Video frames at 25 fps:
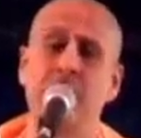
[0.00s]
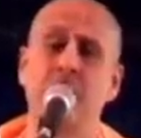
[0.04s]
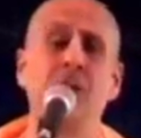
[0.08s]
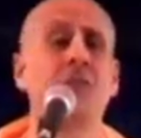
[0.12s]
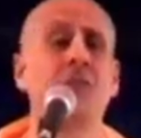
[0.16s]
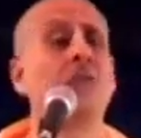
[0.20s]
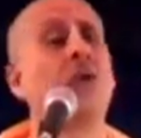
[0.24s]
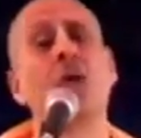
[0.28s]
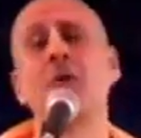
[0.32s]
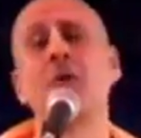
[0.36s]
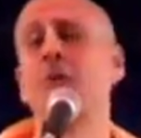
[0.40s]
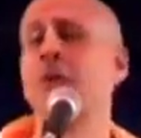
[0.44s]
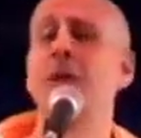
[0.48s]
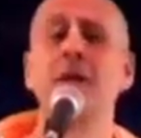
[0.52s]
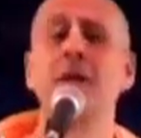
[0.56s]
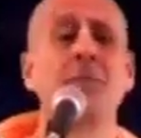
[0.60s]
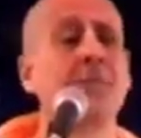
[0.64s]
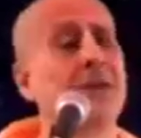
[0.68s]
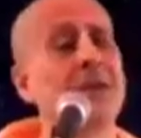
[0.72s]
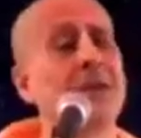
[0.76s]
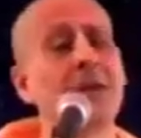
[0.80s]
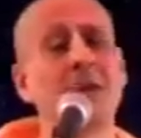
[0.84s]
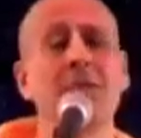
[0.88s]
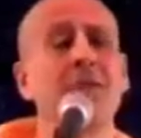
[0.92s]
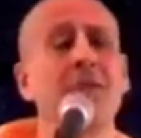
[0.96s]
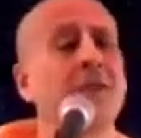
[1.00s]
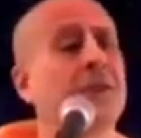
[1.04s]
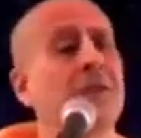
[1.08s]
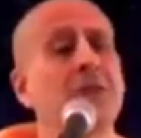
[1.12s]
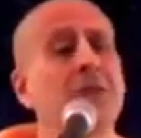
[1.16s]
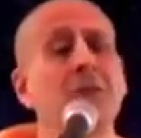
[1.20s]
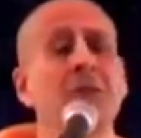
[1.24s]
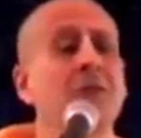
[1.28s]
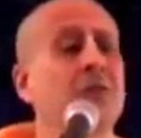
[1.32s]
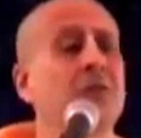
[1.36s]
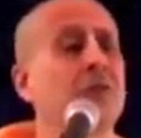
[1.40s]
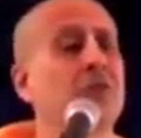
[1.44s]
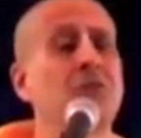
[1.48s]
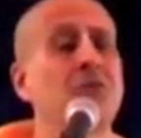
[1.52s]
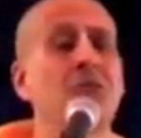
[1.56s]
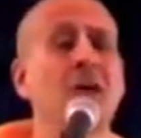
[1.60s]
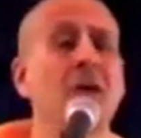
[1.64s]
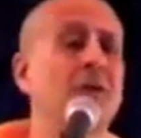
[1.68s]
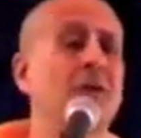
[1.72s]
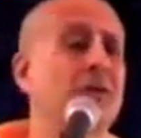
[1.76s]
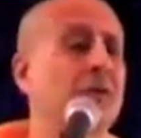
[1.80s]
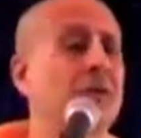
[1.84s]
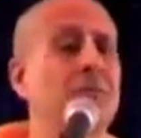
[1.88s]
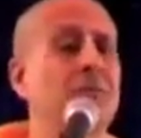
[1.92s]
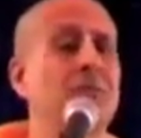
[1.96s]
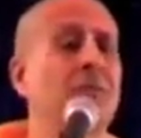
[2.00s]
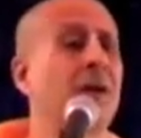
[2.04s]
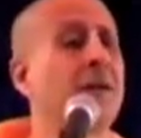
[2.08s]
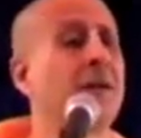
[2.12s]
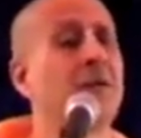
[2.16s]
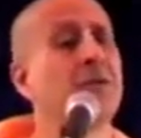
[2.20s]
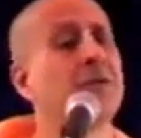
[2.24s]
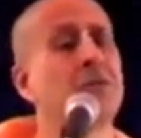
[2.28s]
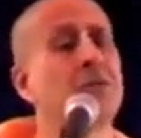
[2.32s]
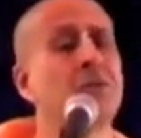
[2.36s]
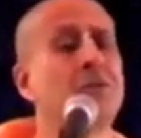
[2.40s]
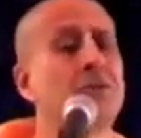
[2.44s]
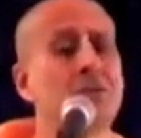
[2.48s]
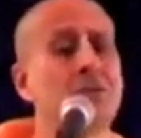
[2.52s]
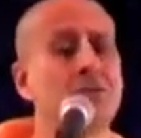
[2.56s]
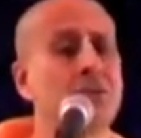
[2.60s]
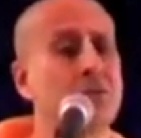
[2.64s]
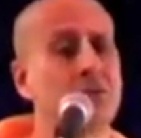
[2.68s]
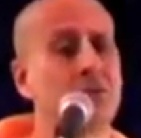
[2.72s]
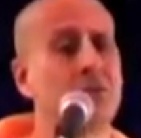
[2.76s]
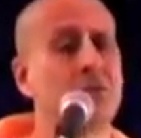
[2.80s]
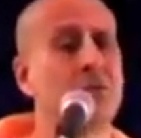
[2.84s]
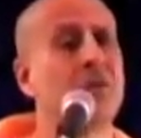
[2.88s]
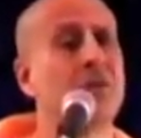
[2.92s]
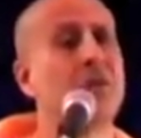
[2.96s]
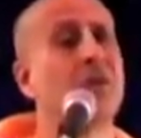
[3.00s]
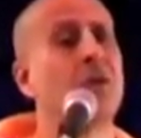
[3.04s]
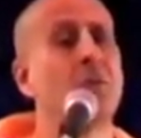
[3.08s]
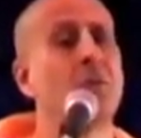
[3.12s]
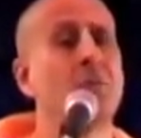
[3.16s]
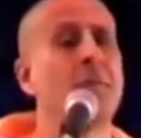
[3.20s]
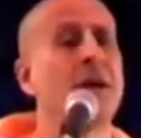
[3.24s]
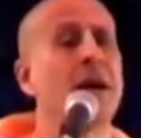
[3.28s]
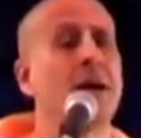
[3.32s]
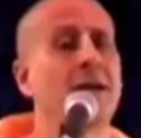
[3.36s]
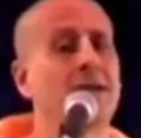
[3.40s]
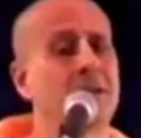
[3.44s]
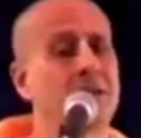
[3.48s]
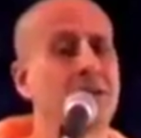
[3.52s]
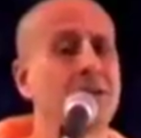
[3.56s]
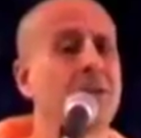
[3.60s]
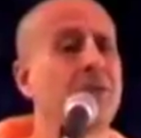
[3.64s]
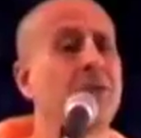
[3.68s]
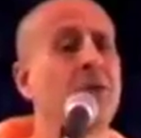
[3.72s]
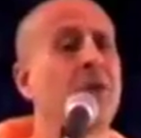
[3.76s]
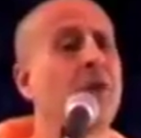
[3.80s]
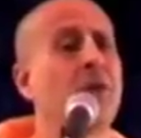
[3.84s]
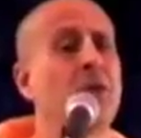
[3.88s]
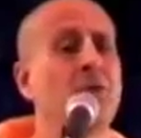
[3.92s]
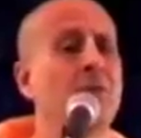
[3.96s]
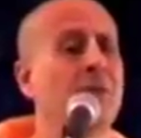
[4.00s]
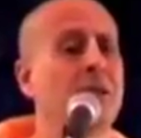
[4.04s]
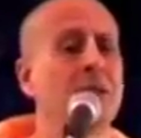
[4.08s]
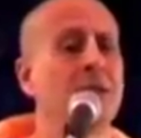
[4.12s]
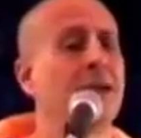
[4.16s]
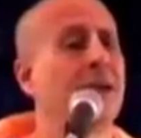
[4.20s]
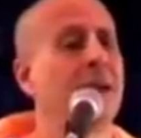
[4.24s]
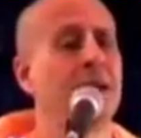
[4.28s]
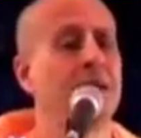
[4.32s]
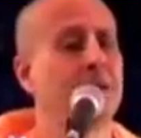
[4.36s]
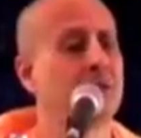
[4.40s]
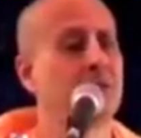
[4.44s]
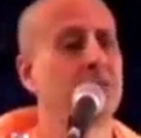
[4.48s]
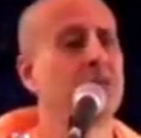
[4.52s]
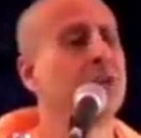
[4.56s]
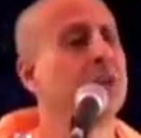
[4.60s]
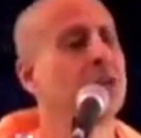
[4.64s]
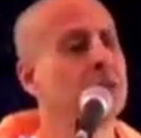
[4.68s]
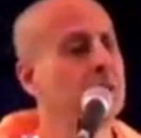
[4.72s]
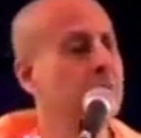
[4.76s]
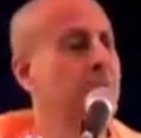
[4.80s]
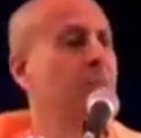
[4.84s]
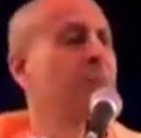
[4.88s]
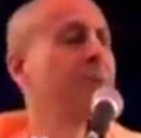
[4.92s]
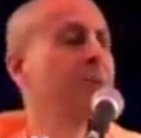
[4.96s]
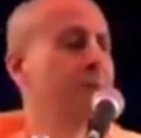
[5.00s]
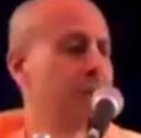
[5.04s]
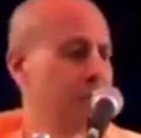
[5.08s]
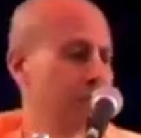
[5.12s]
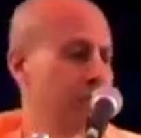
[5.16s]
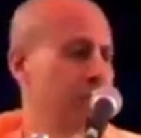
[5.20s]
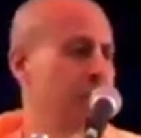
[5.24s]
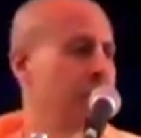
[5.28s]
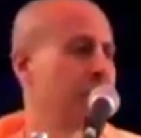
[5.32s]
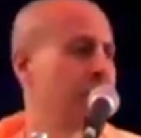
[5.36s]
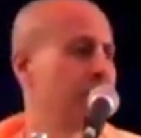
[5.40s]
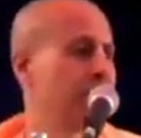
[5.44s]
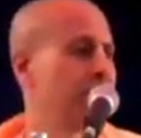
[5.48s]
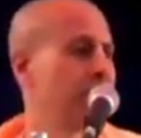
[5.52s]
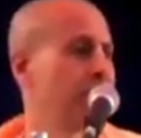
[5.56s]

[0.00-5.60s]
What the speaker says: you've already been given in the instruction by your gurus to go back to your home in Kathari to preach.